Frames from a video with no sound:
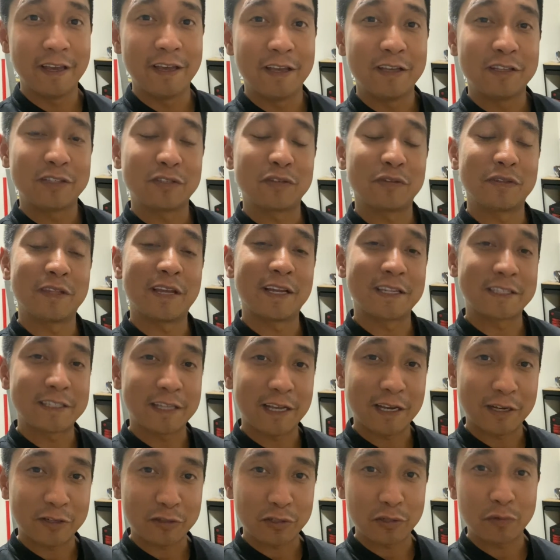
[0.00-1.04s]
So that's
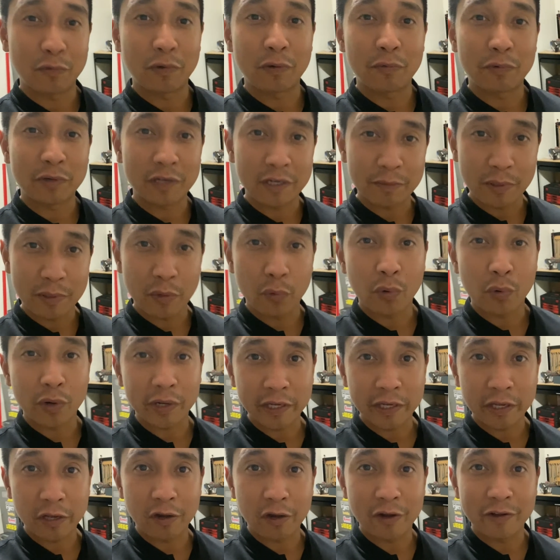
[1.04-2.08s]
actually what we're gonna be
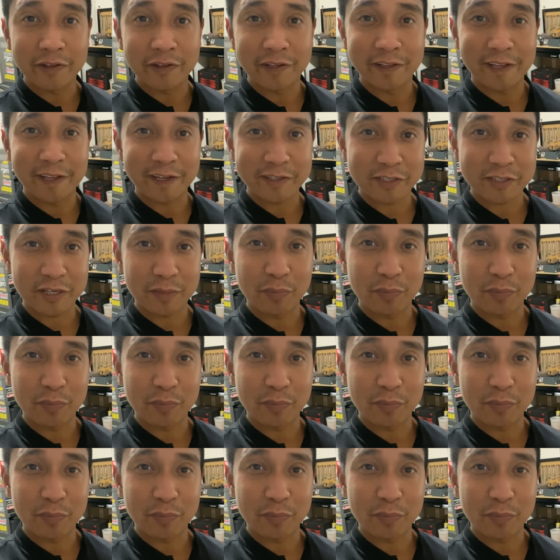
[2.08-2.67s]
working on in the next couple